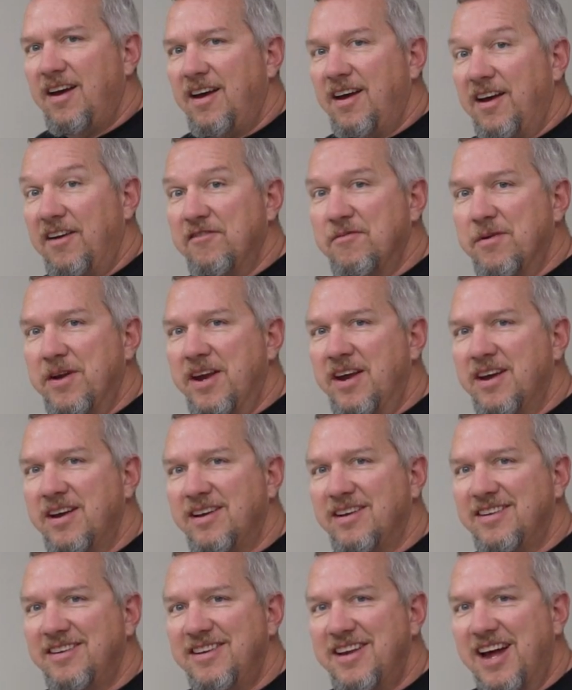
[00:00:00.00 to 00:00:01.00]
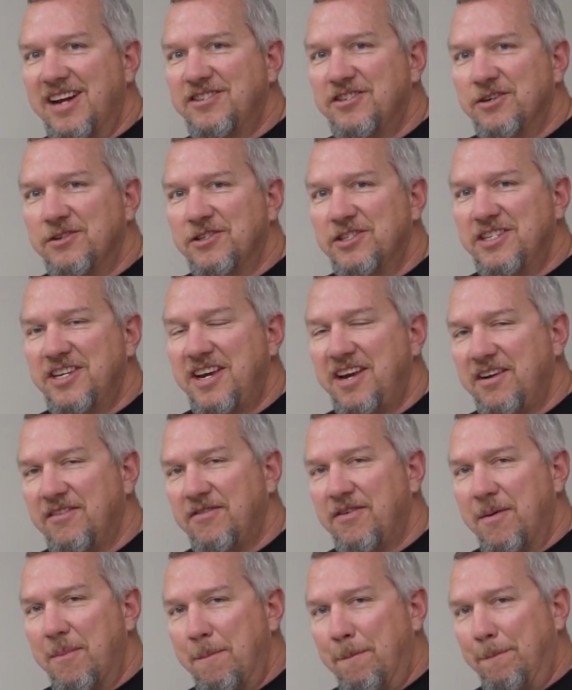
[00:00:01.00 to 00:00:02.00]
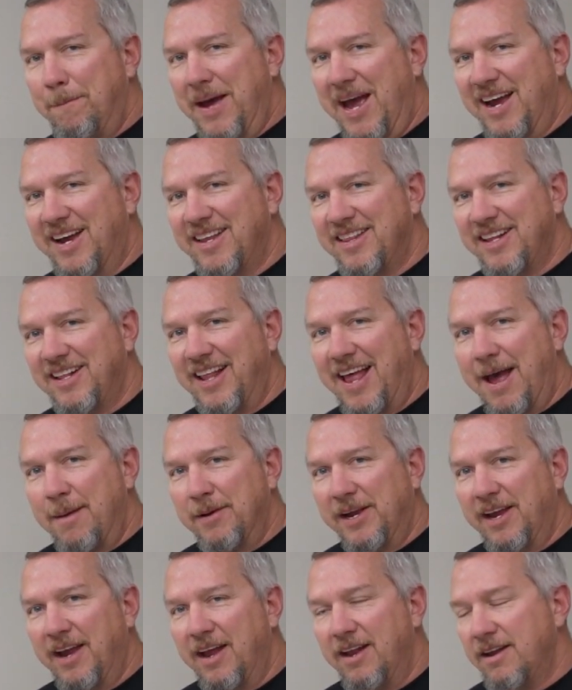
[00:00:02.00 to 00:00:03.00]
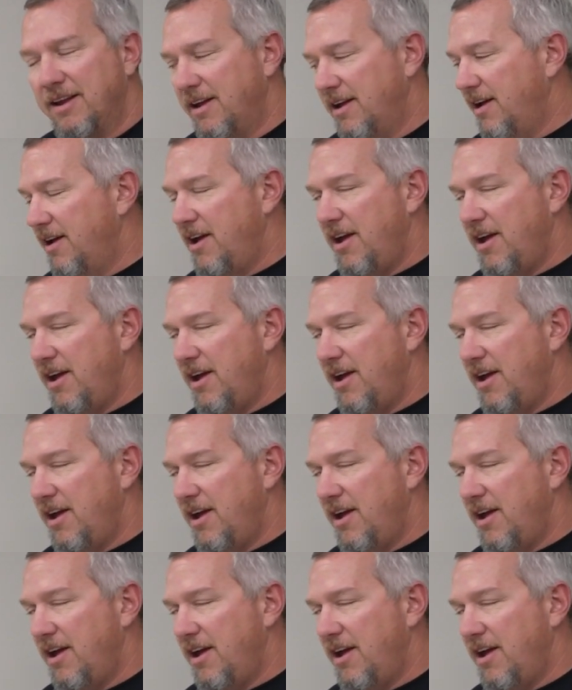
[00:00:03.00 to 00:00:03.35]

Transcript: Hey everybody, Nacho Steve, back in the lab again.